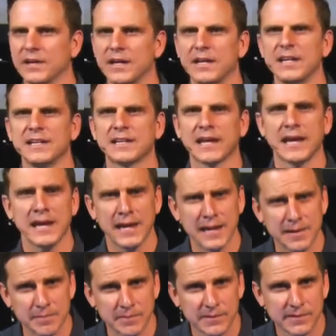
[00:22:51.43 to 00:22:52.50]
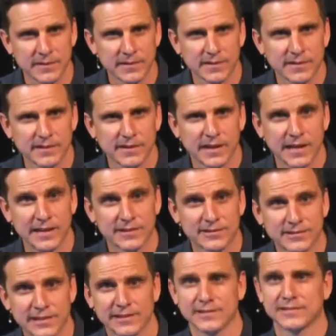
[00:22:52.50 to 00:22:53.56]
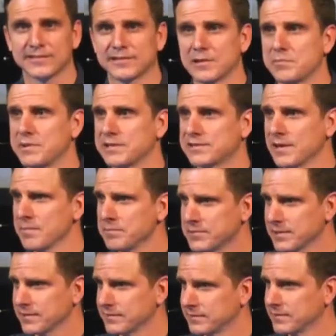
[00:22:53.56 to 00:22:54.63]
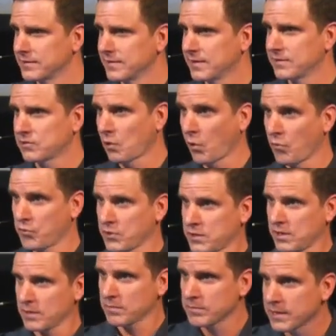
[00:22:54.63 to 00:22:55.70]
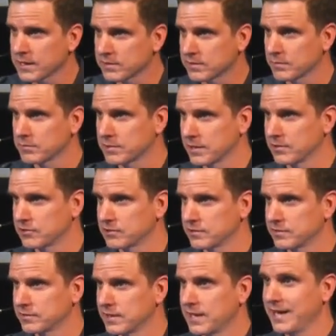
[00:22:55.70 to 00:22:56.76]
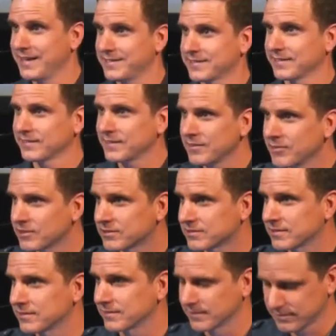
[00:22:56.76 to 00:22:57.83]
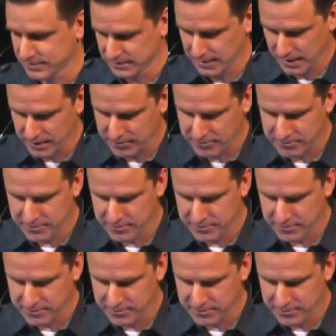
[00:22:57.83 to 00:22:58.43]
He came, in a sense, to be tempted, to overcome that temptation, and to live a sinless life.